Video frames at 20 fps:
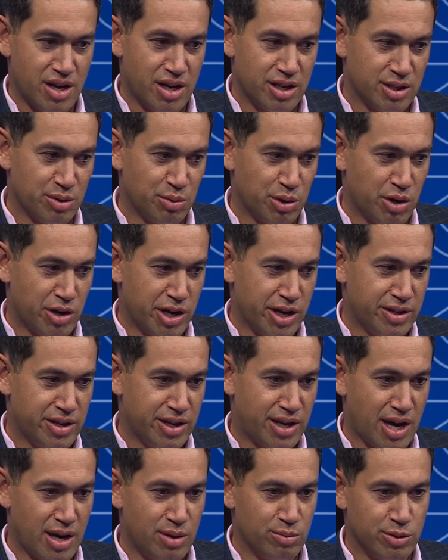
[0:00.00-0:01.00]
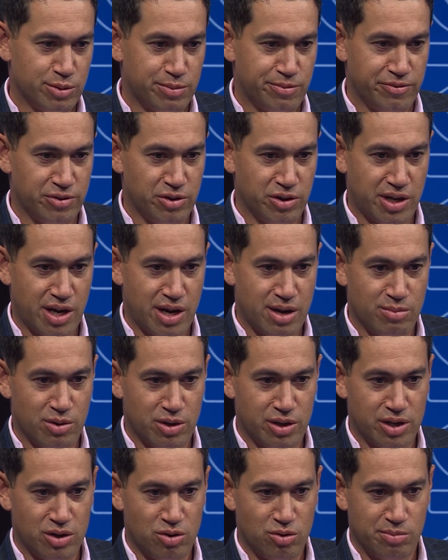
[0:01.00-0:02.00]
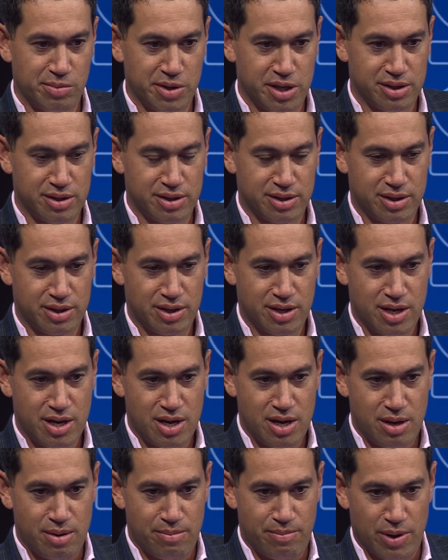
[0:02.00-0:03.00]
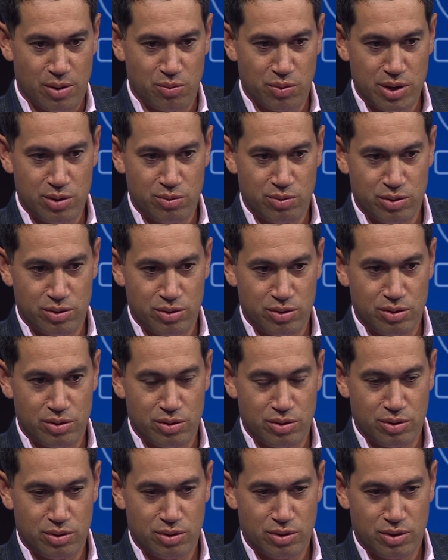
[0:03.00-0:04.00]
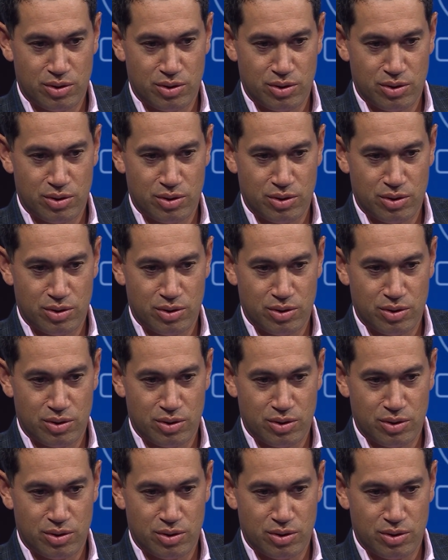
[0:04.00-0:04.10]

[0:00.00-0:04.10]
So we got out there. Kane was very calm, like he normally is, but we knew